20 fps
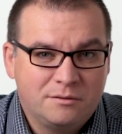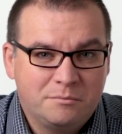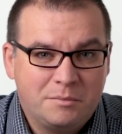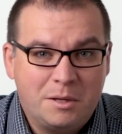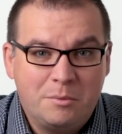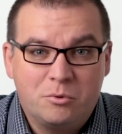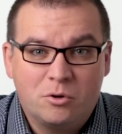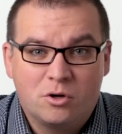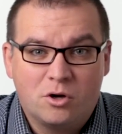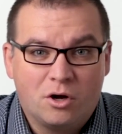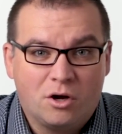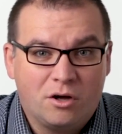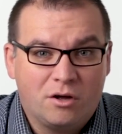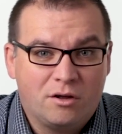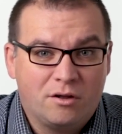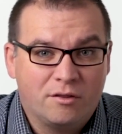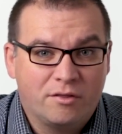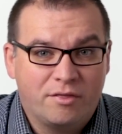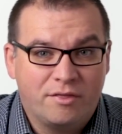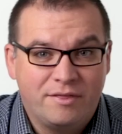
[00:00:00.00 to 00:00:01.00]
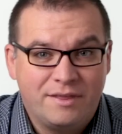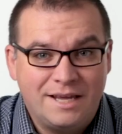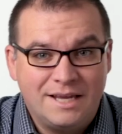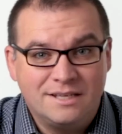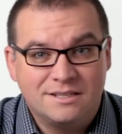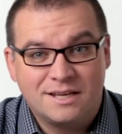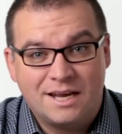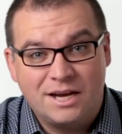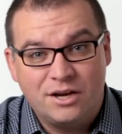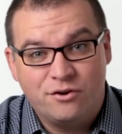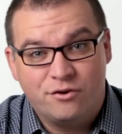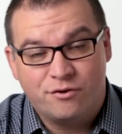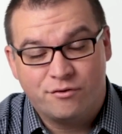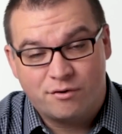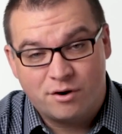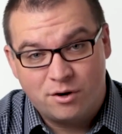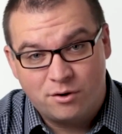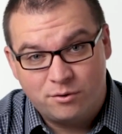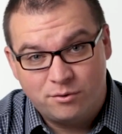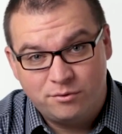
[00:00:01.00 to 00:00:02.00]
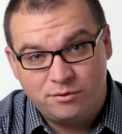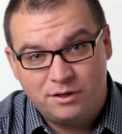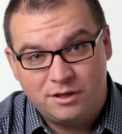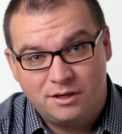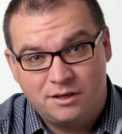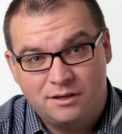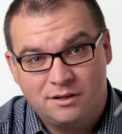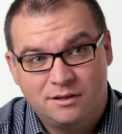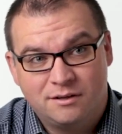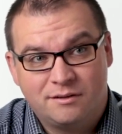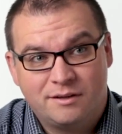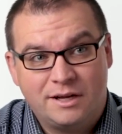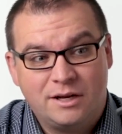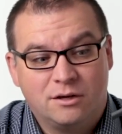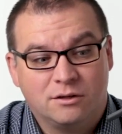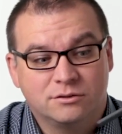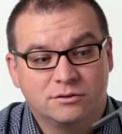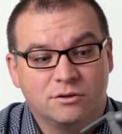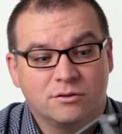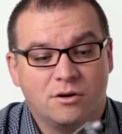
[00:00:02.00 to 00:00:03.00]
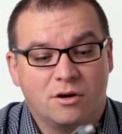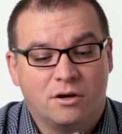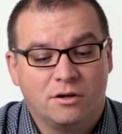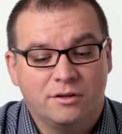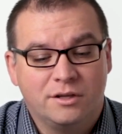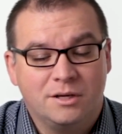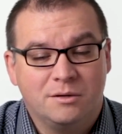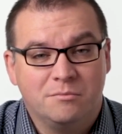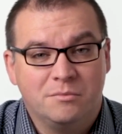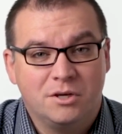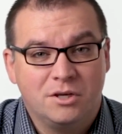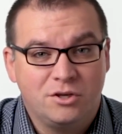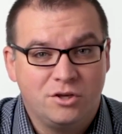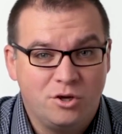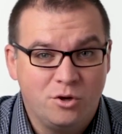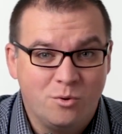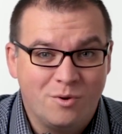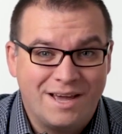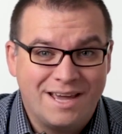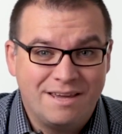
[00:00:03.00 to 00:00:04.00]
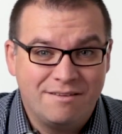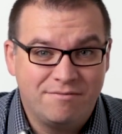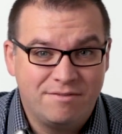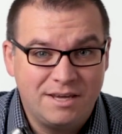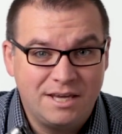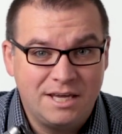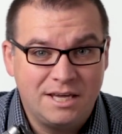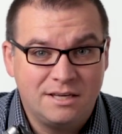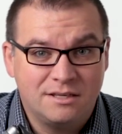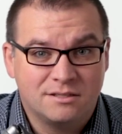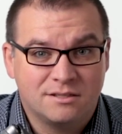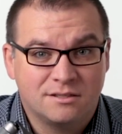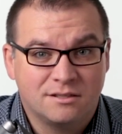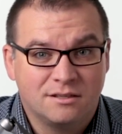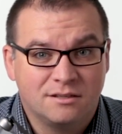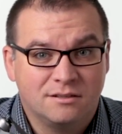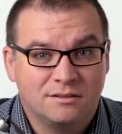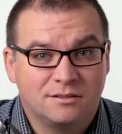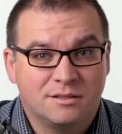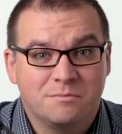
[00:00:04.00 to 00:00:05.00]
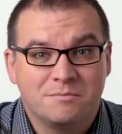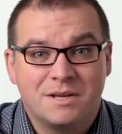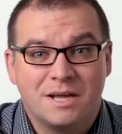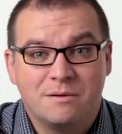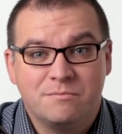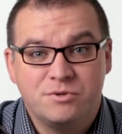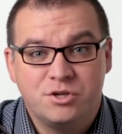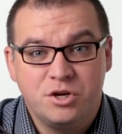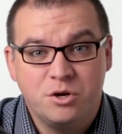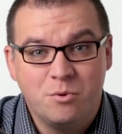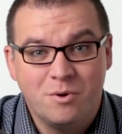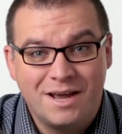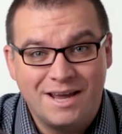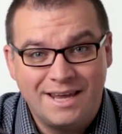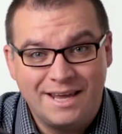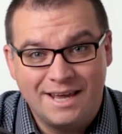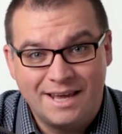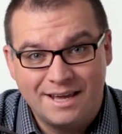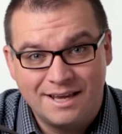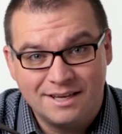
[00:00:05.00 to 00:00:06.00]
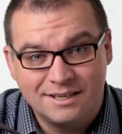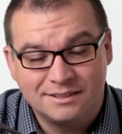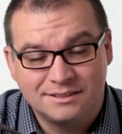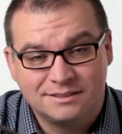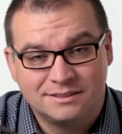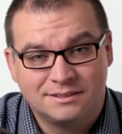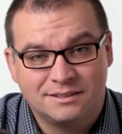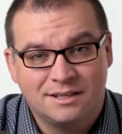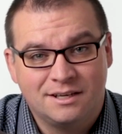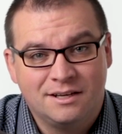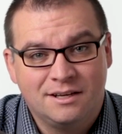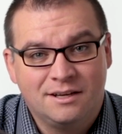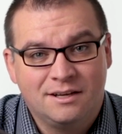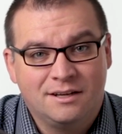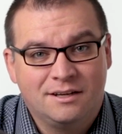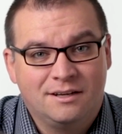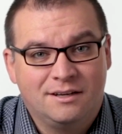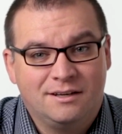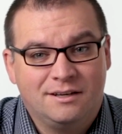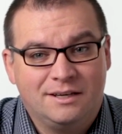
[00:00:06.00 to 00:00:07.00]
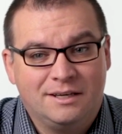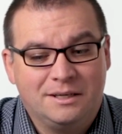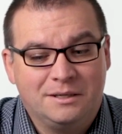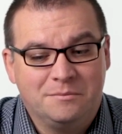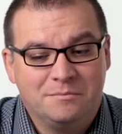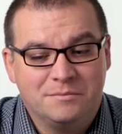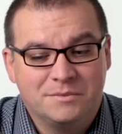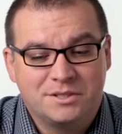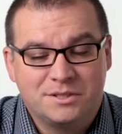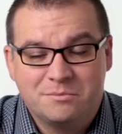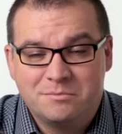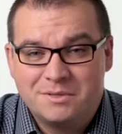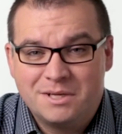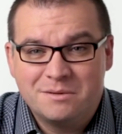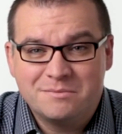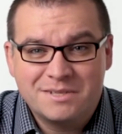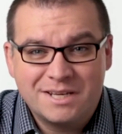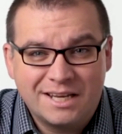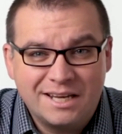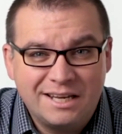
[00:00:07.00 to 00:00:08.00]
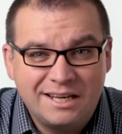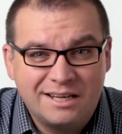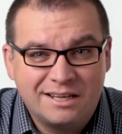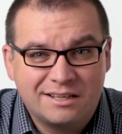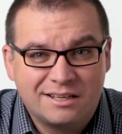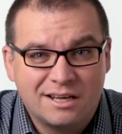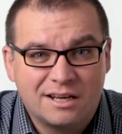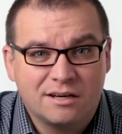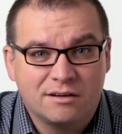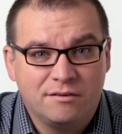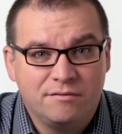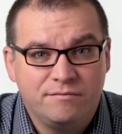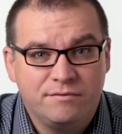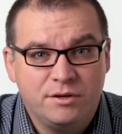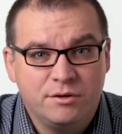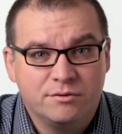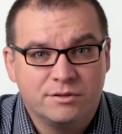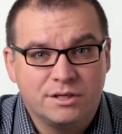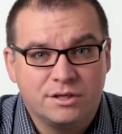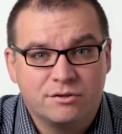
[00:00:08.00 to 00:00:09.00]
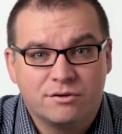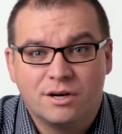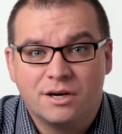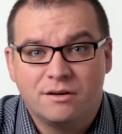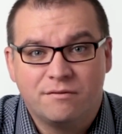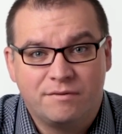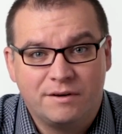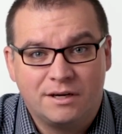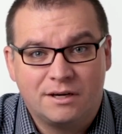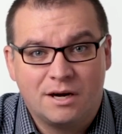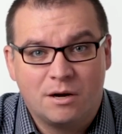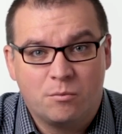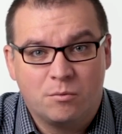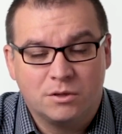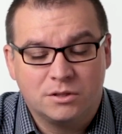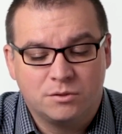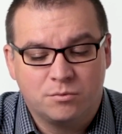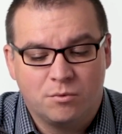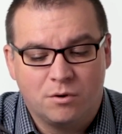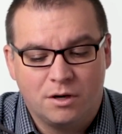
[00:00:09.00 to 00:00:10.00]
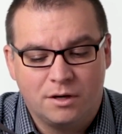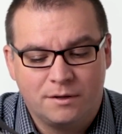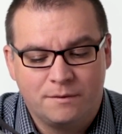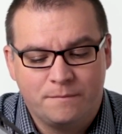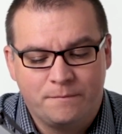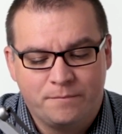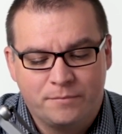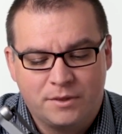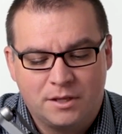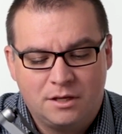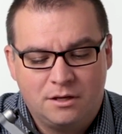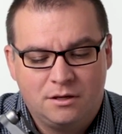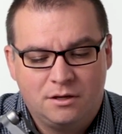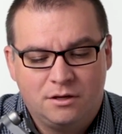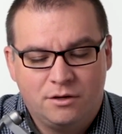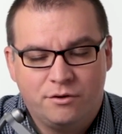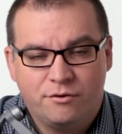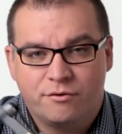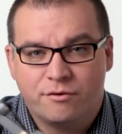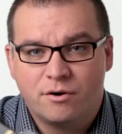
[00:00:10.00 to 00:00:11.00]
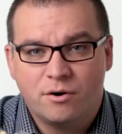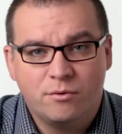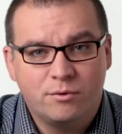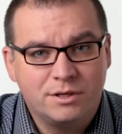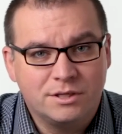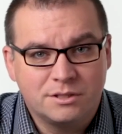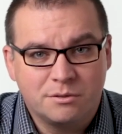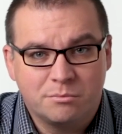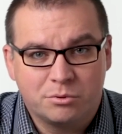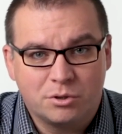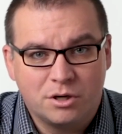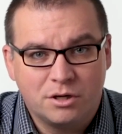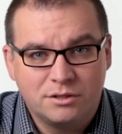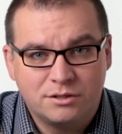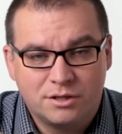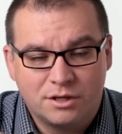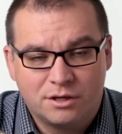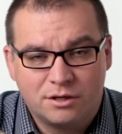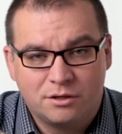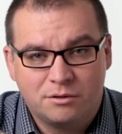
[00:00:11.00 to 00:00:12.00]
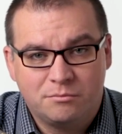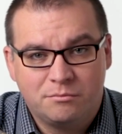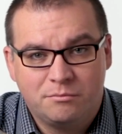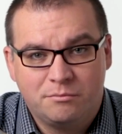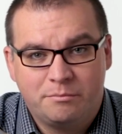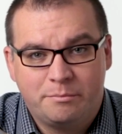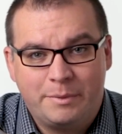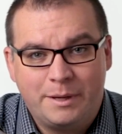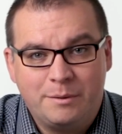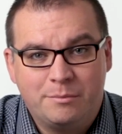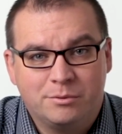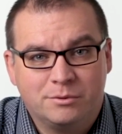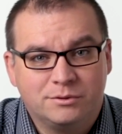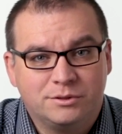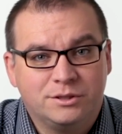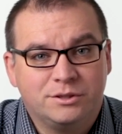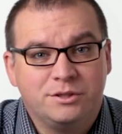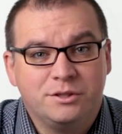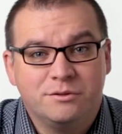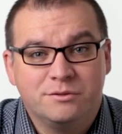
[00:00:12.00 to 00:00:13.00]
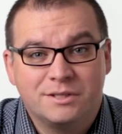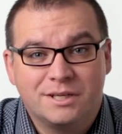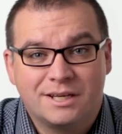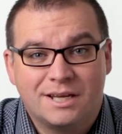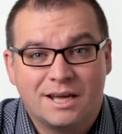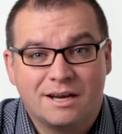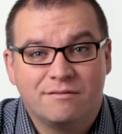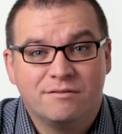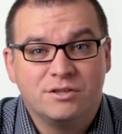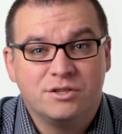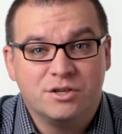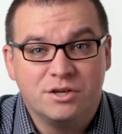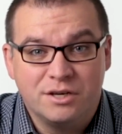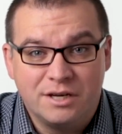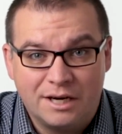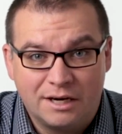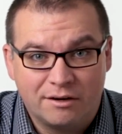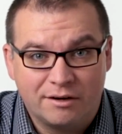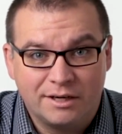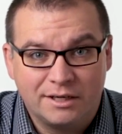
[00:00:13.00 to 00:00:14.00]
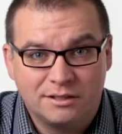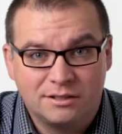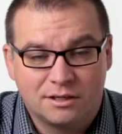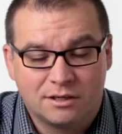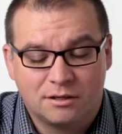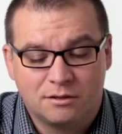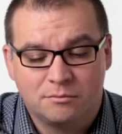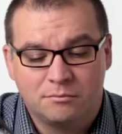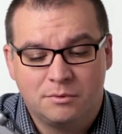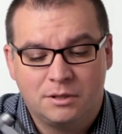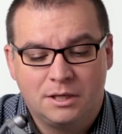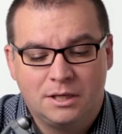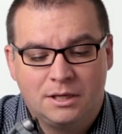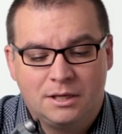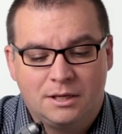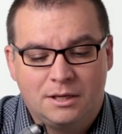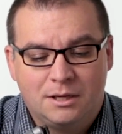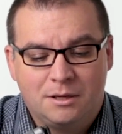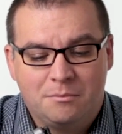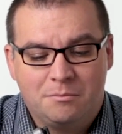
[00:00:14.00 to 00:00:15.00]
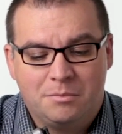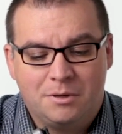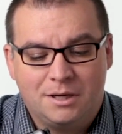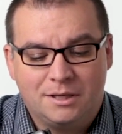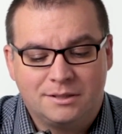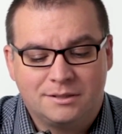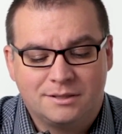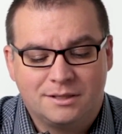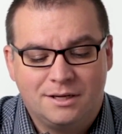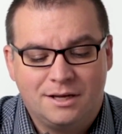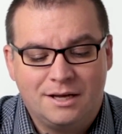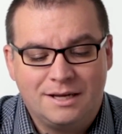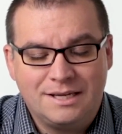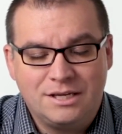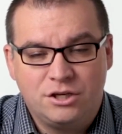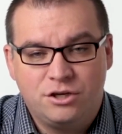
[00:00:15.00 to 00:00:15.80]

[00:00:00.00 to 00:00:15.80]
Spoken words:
People call these a drone. They also call them UAVs, sometimes UAS. Sometimes they can get kind of confusing trying to figure out what's what. Drone is a broad term. People just use it kind of a generic term. But a